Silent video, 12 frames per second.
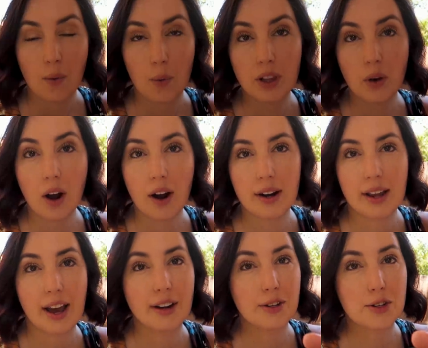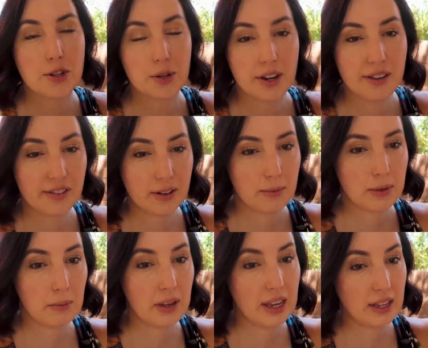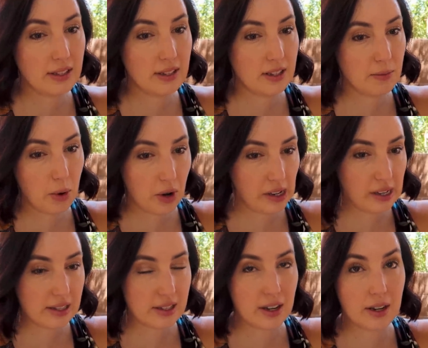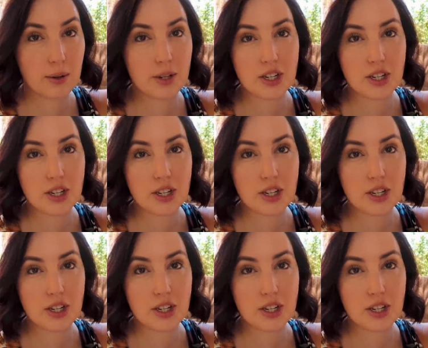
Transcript: Willow already had her treat from some kids this morning, so